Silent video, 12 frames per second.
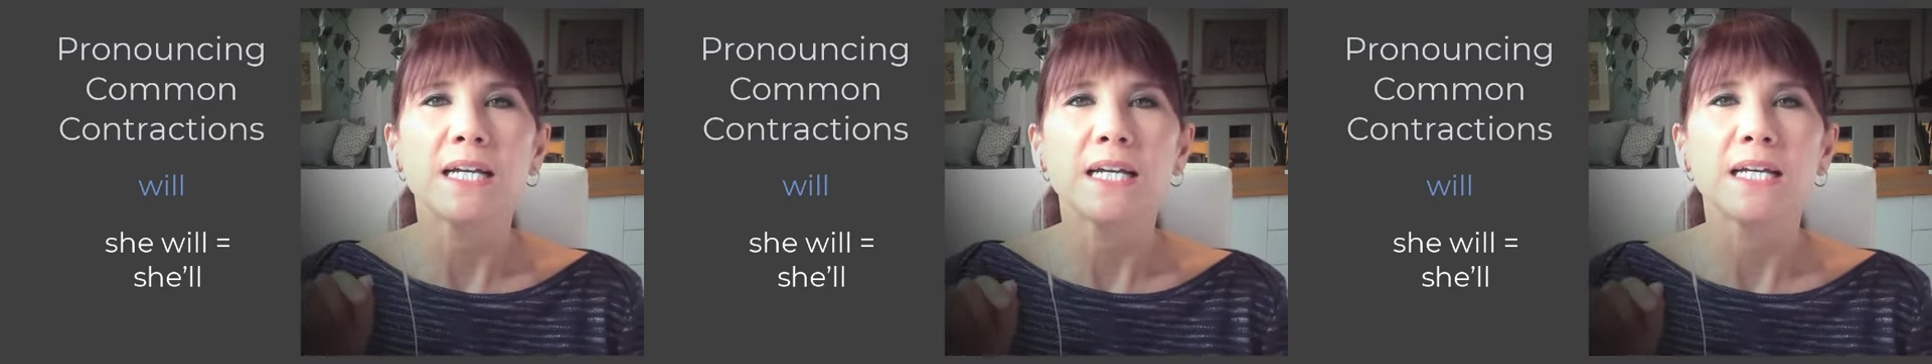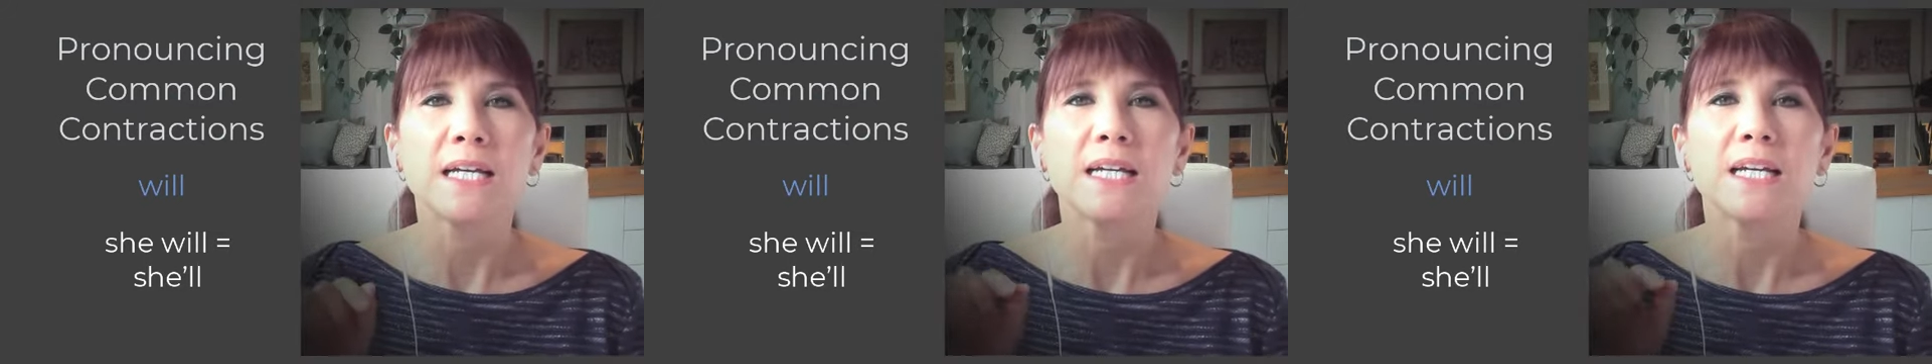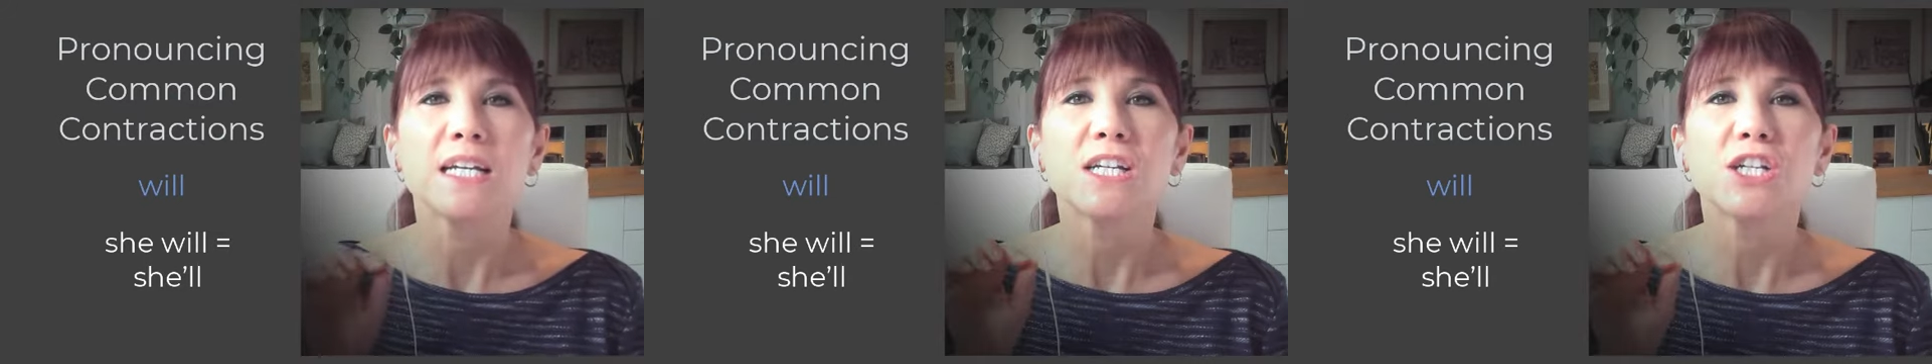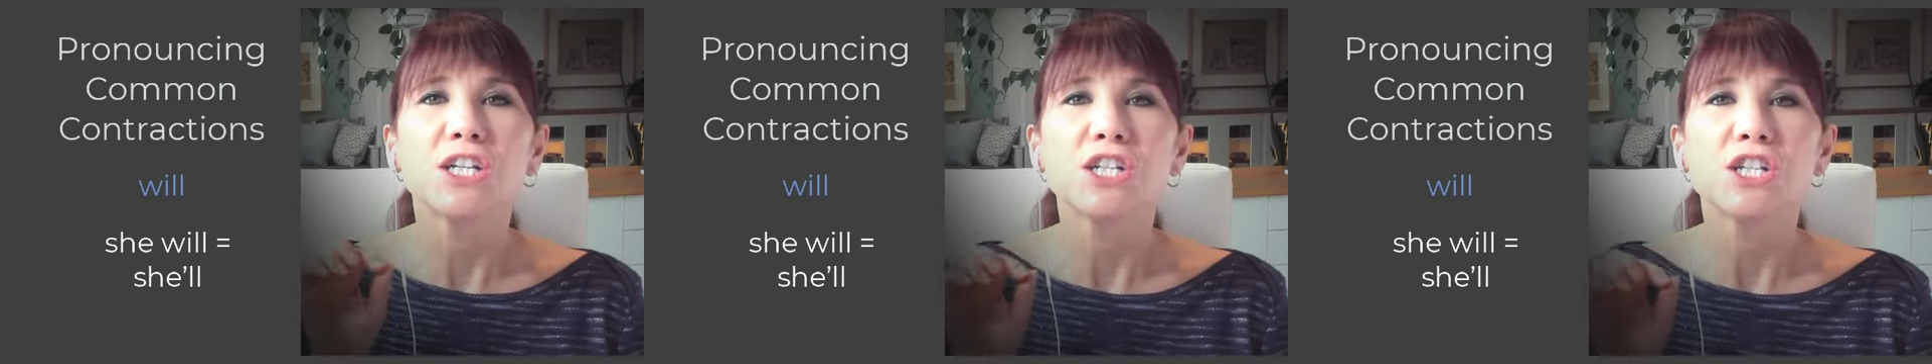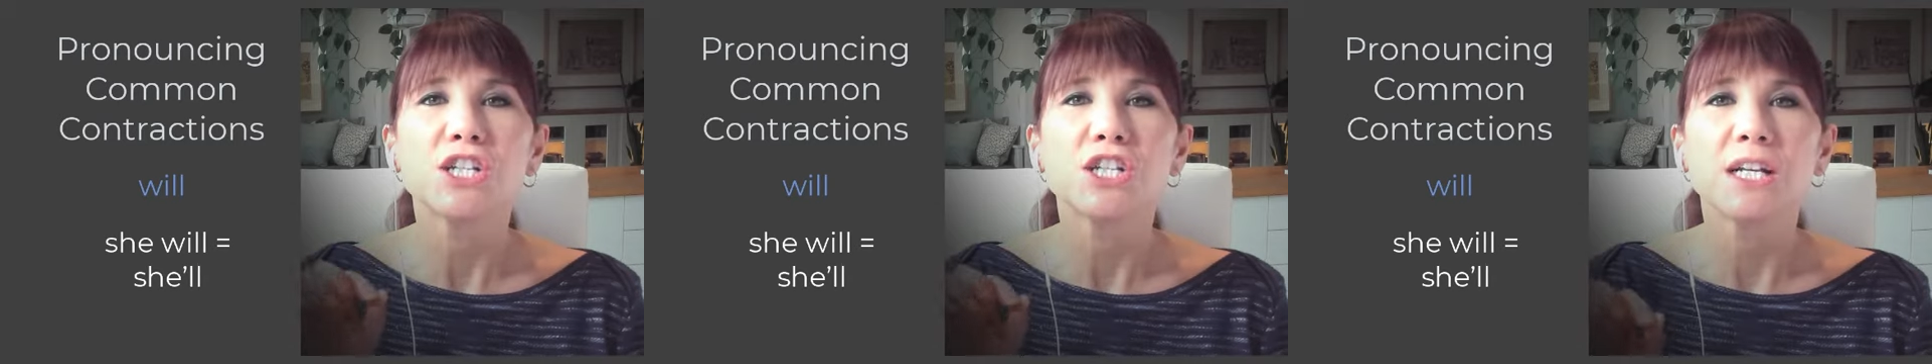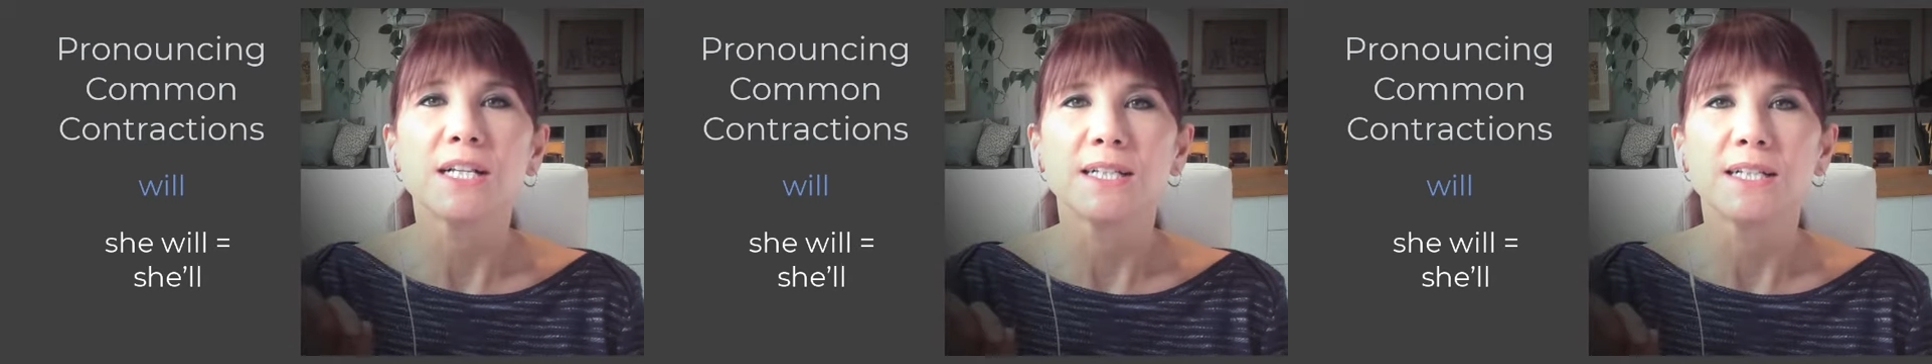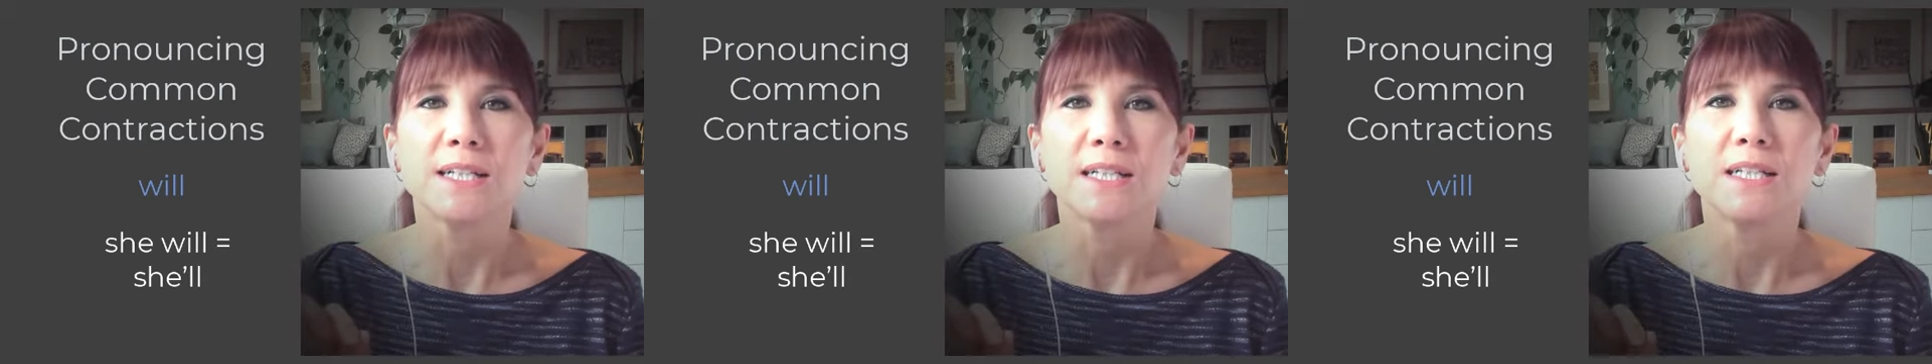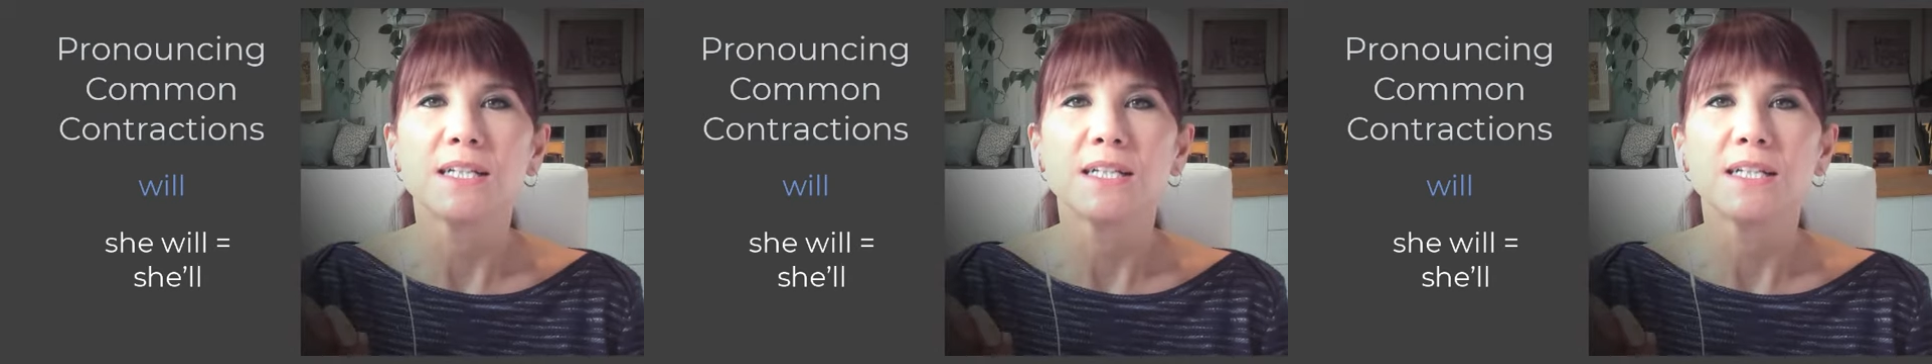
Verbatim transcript: eh, she'll,